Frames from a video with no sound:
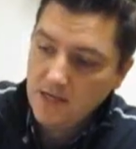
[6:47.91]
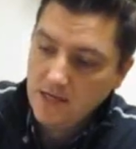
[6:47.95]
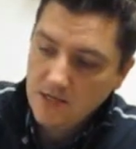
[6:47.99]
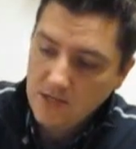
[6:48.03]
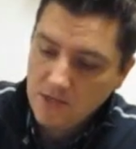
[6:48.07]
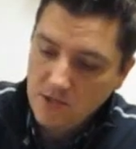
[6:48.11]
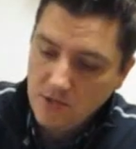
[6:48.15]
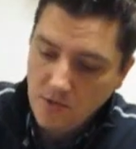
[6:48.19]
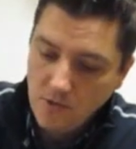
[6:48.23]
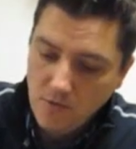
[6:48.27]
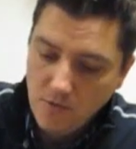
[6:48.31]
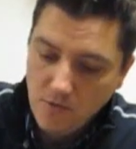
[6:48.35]

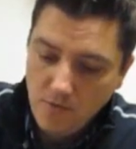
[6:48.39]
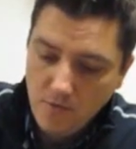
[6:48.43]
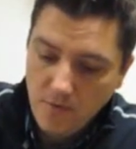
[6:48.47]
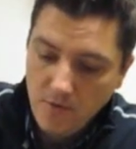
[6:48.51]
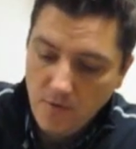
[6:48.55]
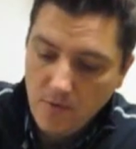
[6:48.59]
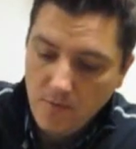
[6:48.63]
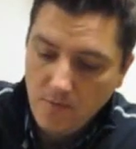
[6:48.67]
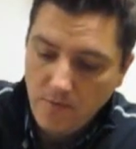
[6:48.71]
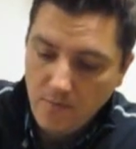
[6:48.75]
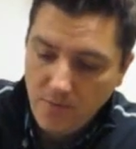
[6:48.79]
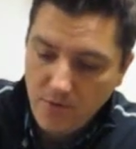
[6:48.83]
So
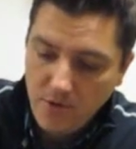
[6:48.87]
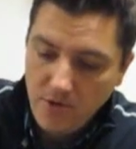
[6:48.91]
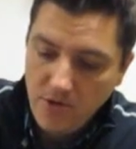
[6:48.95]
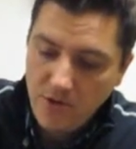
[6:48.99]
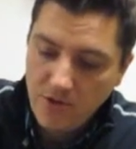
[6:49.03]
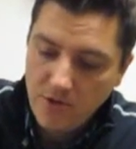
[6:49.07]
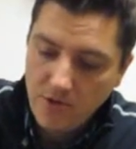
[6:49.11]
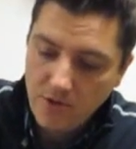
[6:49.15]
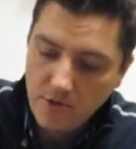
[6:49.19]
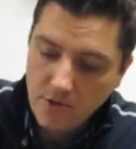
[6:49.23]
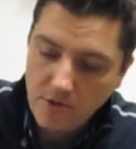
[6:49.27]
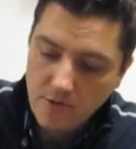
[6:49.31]
pretty
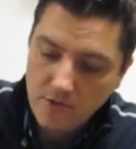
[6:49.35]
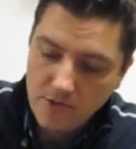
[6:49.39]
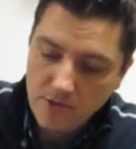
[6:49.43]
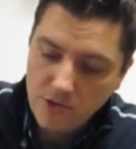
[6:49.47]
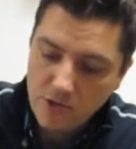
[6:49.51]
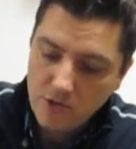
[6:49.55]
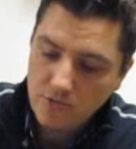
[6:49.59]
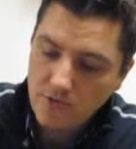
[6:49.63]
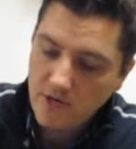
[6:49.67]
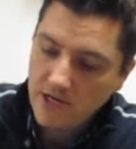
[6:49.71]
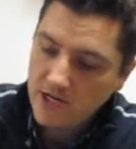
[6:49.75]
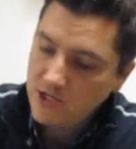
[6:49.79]
thorough
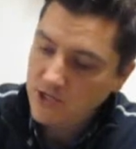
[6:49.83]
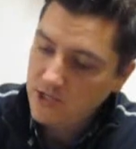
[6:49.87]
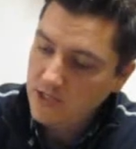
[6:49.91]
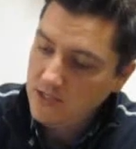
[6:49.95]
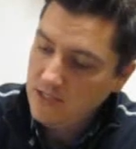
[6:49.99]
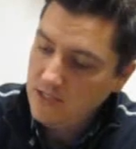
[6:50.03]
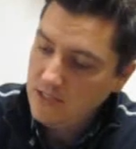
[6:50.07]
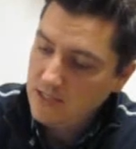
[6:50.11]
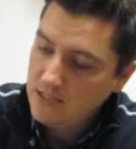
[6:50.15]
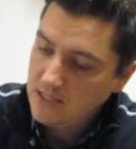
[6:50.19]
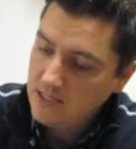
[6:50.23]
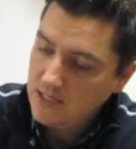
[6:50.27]

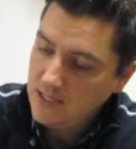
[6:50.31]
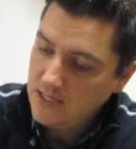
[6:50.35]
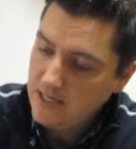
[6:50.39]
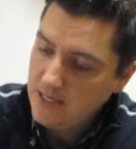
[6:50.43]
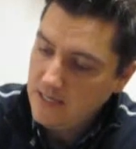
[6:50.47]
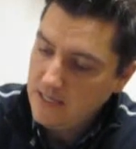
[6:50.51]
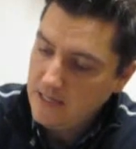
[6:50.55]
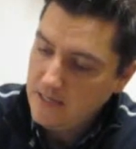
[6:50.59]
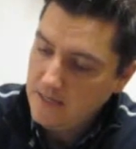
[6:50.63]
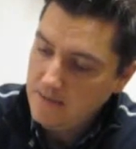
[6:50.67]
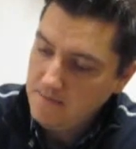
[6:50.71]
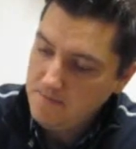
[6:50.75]
instructions.
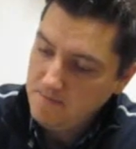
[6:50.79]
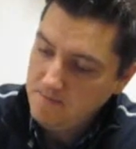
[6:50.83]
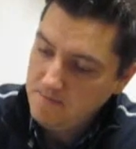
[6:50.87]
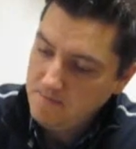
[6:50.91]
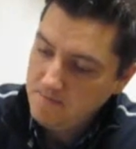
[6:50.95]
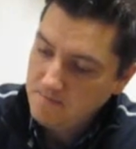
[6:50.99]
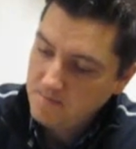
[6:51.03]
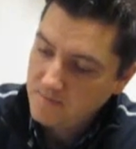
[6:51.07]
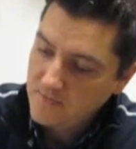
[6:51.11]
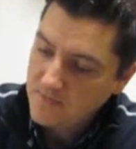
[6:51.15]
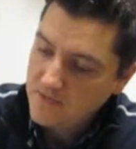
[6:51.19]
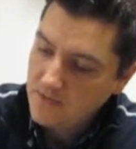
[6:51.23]

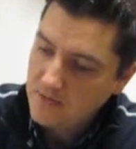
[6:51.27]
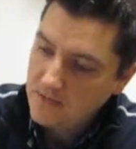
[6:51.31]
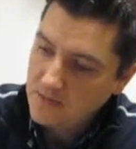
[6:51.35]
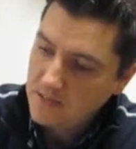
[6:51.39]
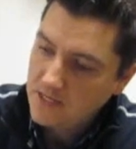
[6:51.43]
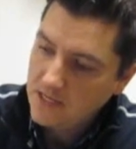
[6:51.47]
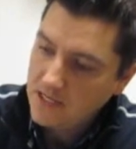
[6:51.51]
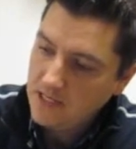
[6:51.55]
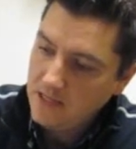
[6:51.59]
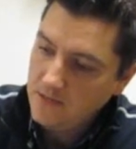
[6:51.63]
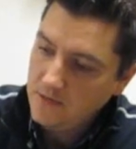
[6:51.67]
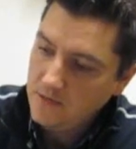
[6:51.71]
It's
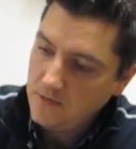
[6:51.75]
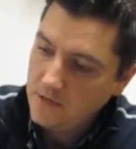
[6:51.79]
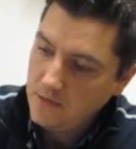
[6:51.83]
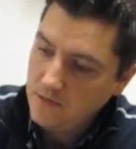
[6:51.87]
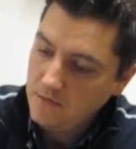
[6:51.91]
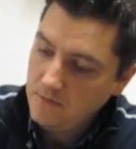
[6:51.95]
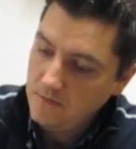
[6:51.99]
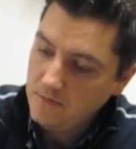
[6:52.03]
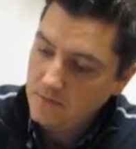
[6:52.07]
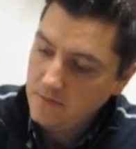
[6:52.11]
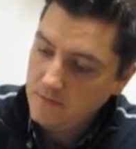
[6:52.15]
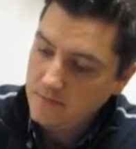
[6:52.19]
got a little
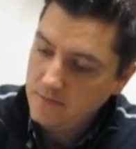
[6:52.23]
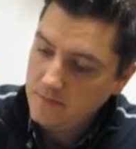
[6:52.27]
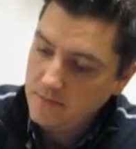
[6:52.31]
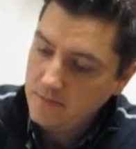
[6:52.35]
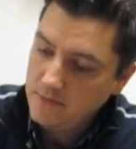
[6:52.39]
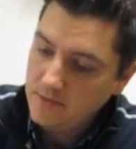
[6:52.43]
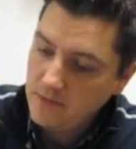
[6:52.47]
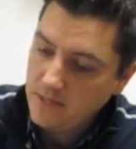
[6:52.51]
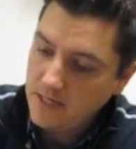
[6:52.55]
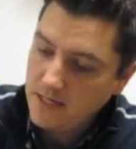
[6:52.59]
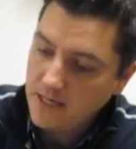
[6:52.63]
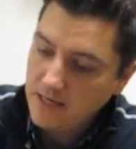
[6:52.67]

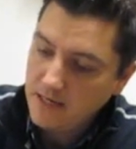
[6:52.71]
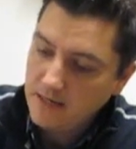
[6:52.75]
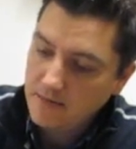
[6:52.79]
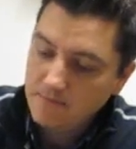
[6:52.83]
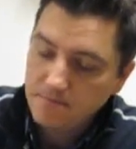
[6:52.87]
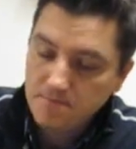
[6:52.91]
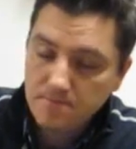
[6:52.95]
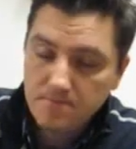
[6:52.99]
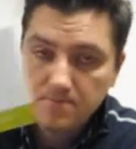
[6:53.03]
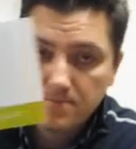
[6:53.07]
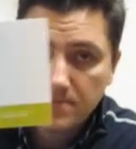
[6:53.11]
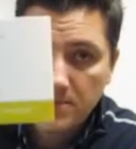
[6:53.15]

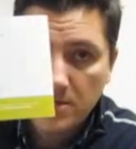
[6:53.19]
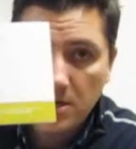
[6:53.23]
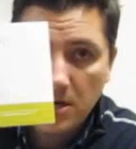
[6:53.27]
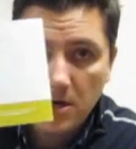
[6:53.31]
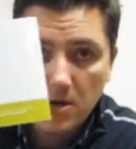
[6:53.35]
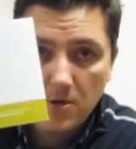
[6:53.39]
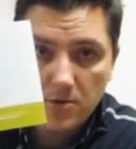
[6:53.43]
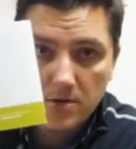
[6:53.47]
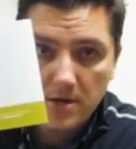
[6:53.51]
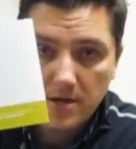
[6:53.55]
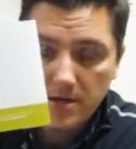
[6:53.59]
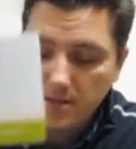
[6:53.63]

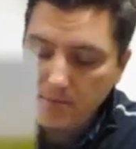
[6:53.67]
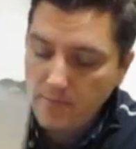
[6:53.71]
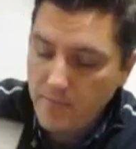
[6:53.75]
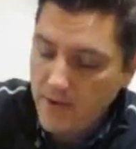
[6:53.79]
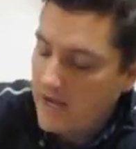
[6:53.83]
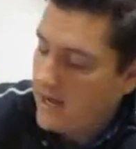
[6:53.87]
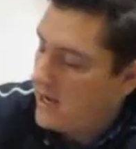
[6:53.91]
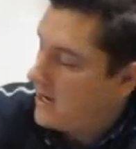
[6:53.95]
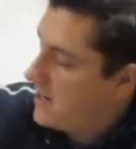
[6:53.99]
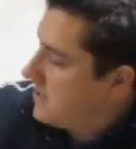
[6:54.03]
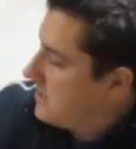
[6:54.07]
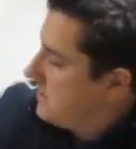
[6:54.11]
code on the
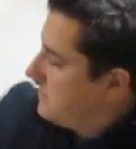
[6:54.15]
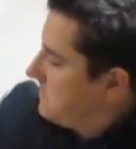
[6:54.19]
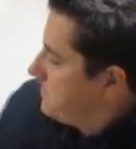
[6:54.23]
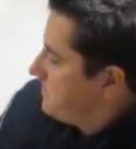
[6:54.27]
back.